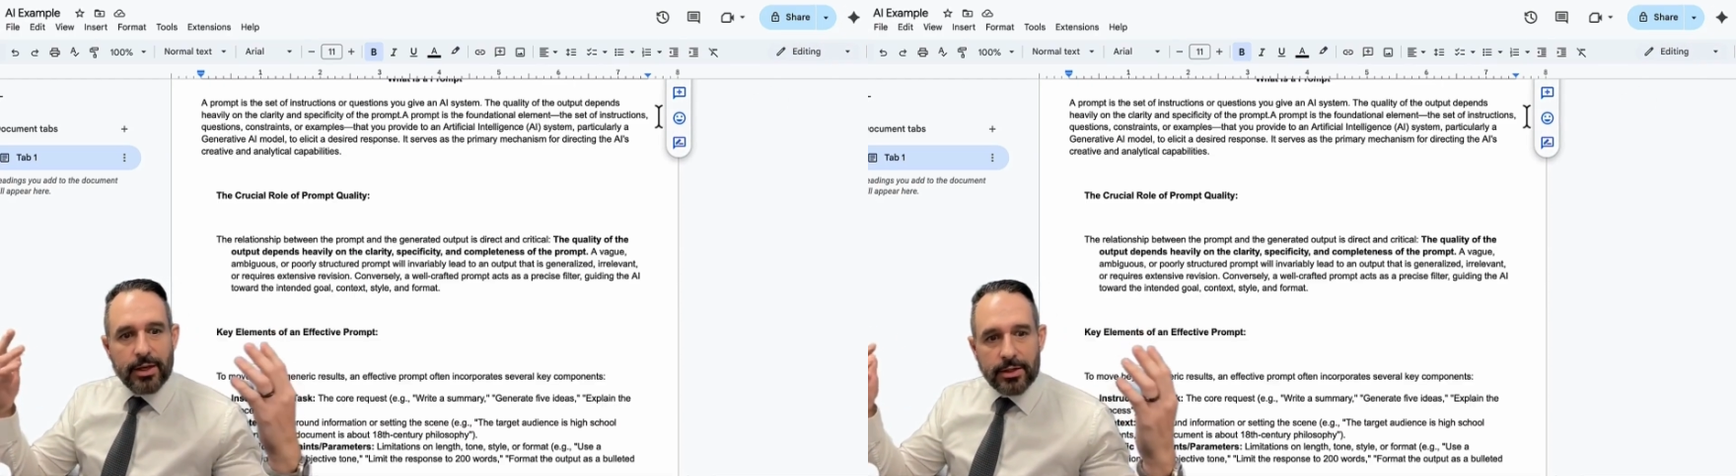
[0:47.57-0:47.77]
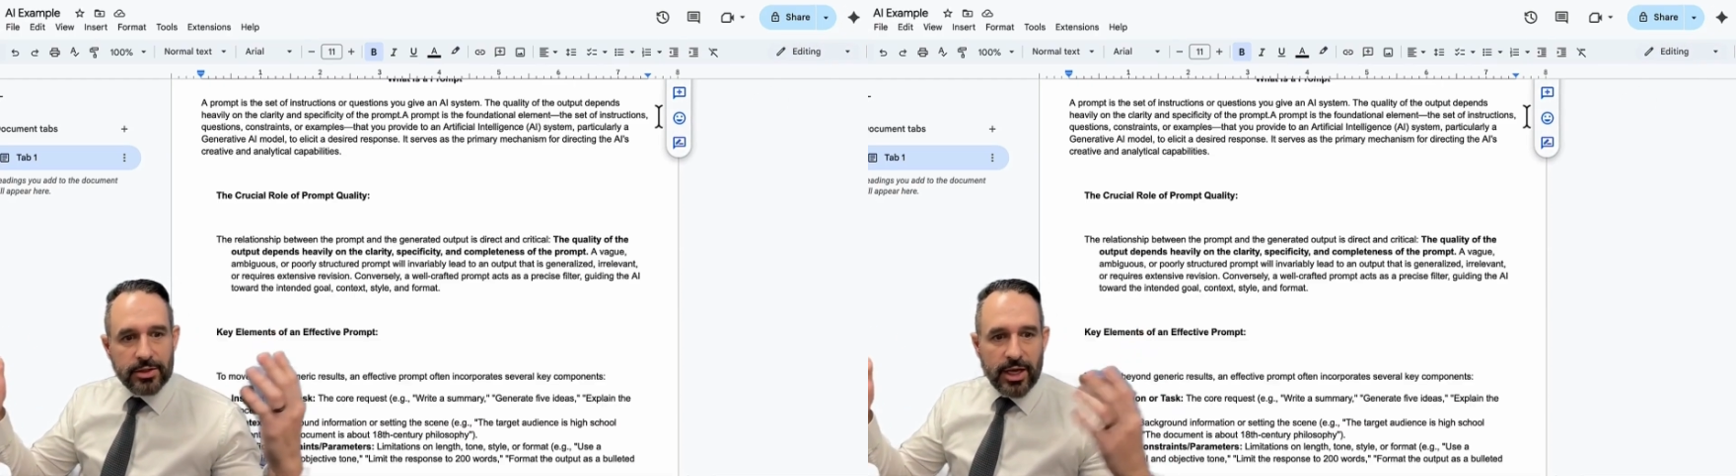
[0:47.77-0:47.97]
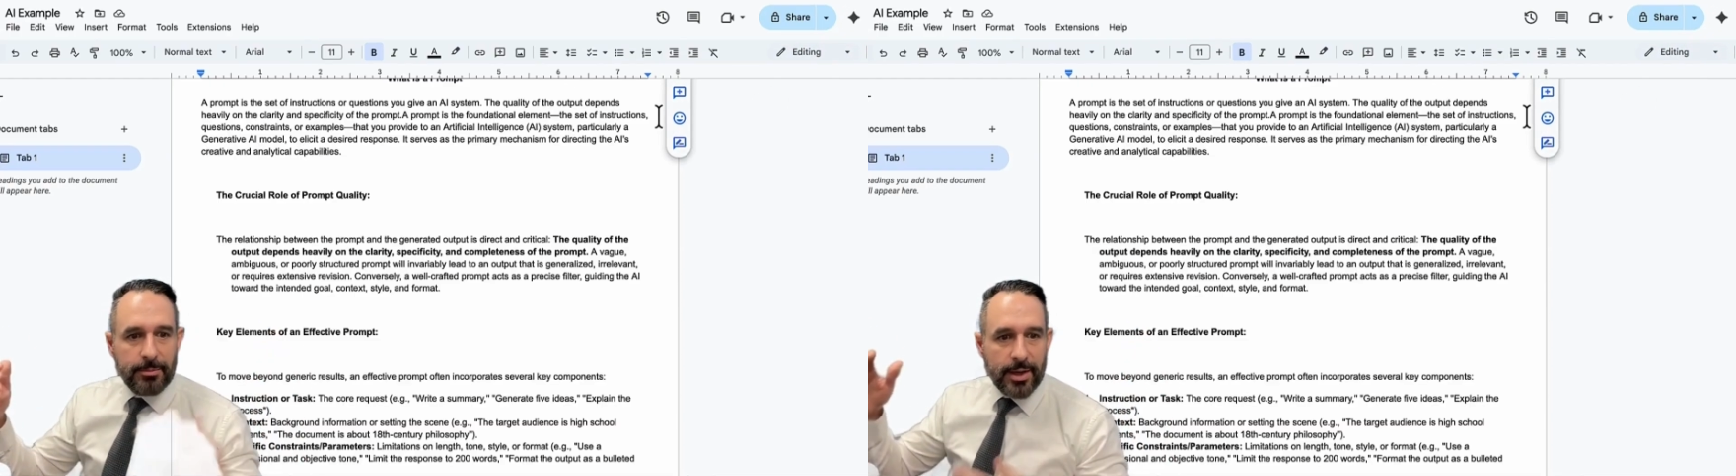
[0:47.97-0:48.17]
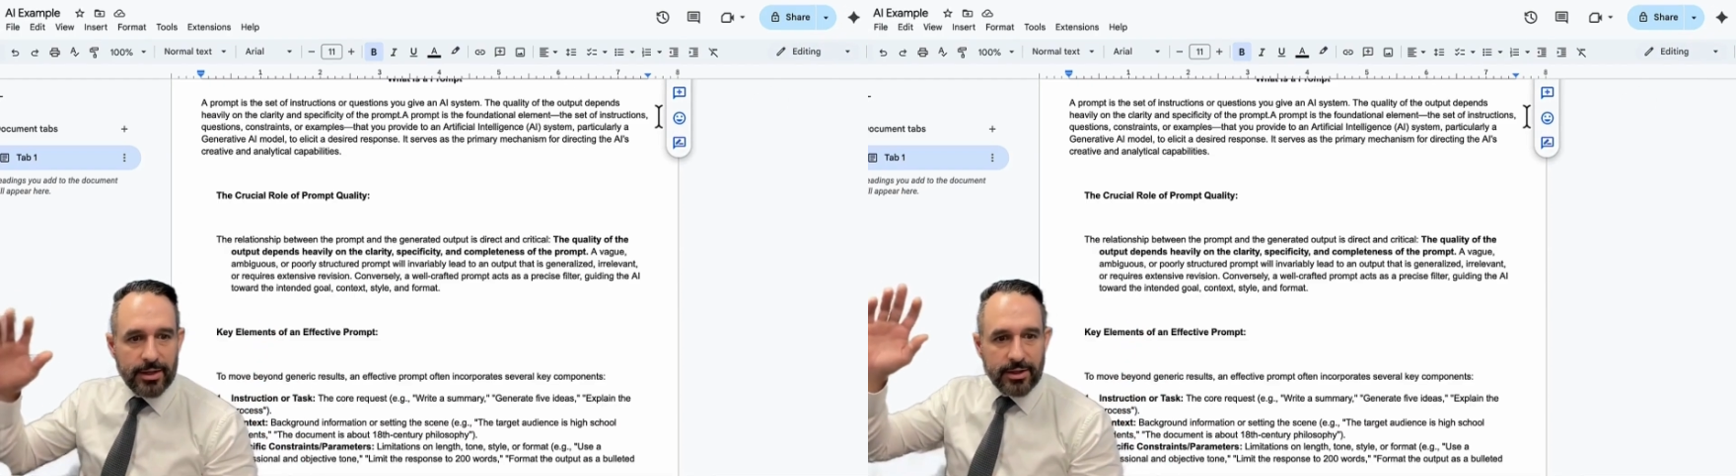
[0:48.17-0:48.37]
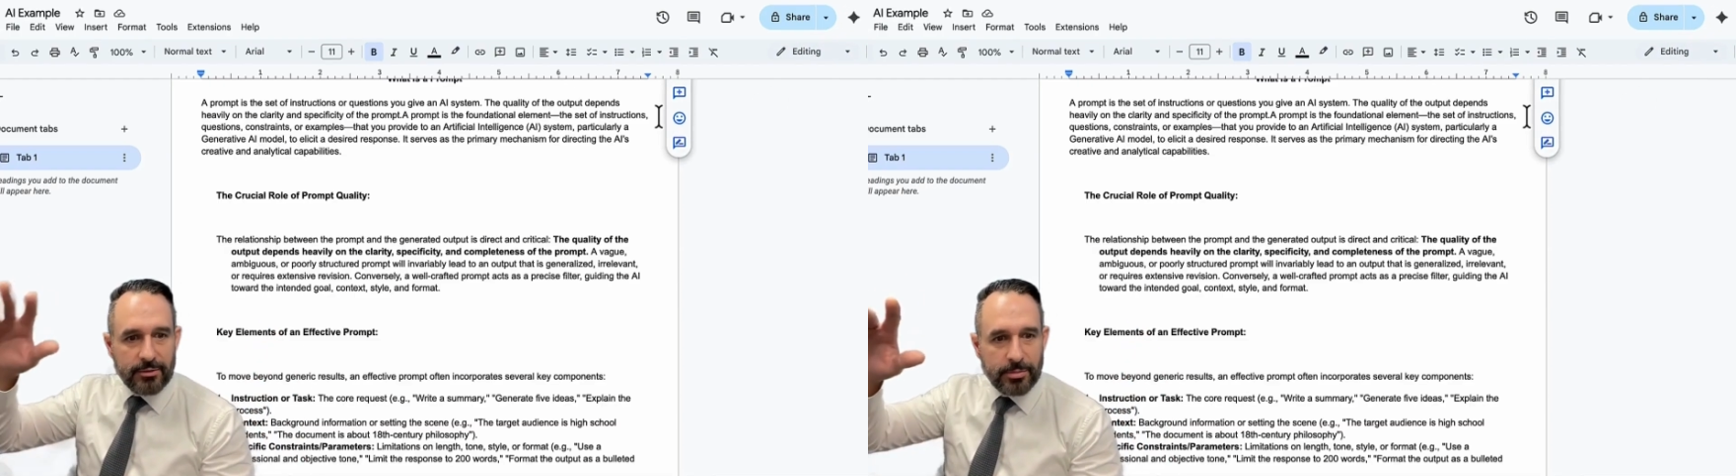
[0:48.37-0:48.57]

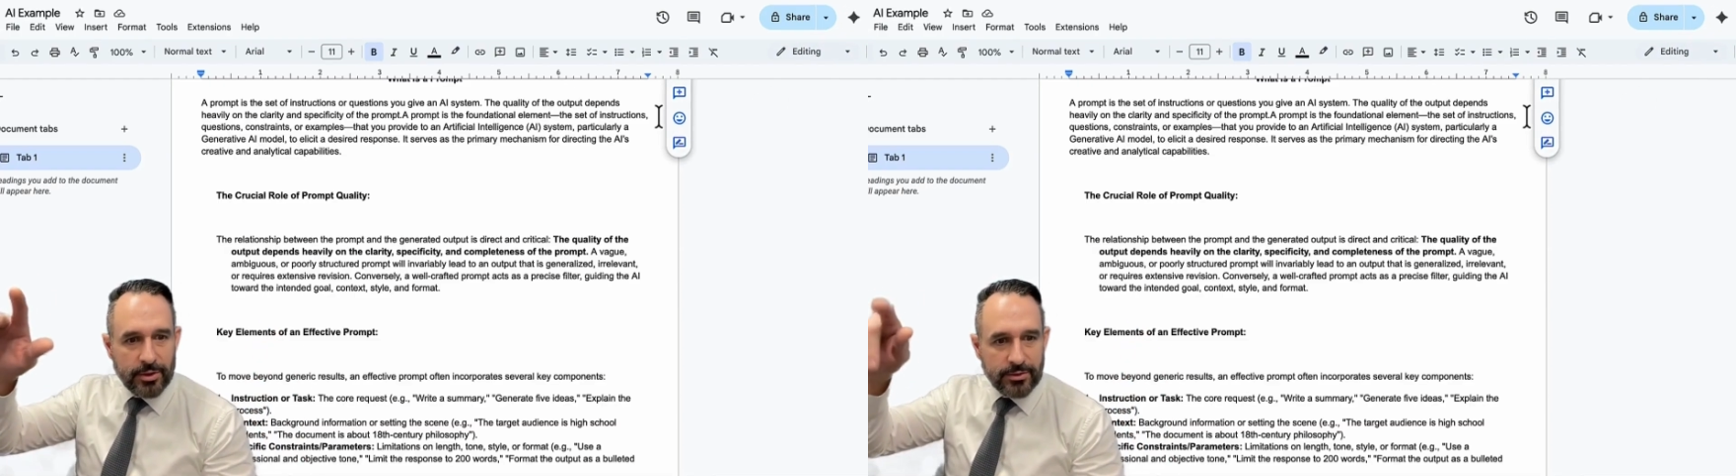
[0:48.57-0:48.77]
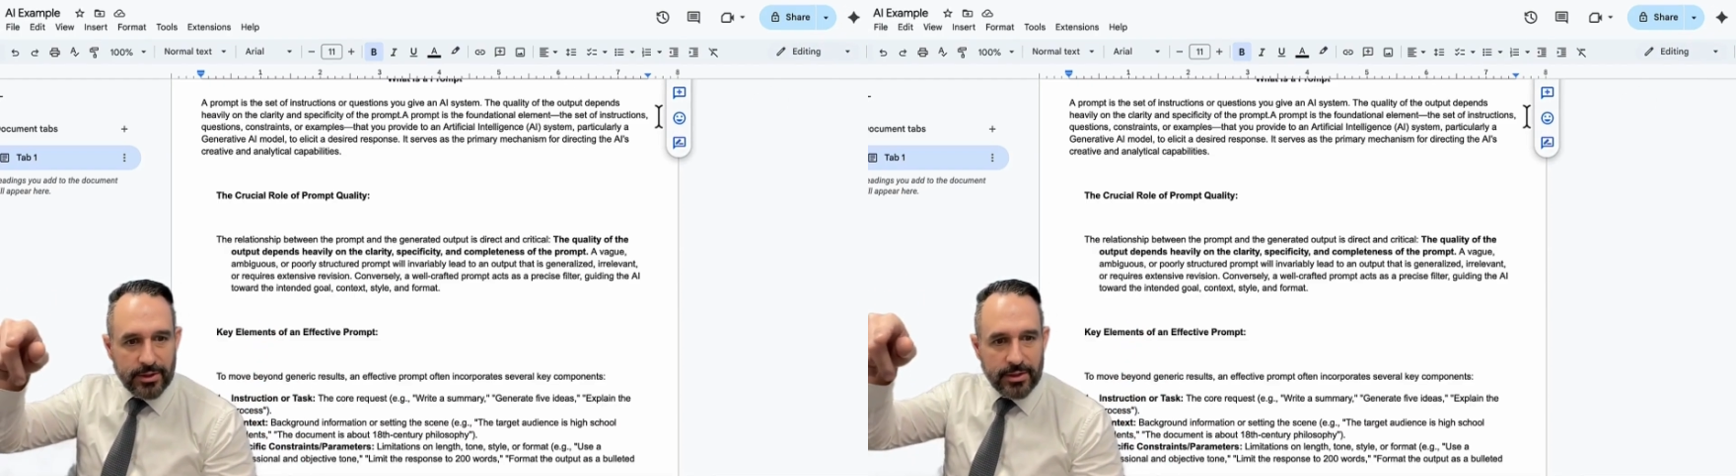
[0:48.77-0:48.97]
chatbot that's built